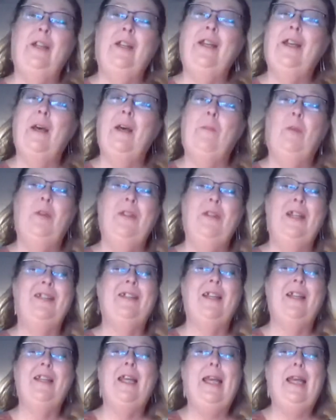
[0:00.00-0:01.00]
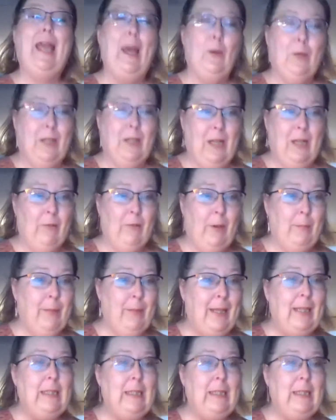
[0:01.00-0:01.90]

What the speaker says: and they said they counted every piece.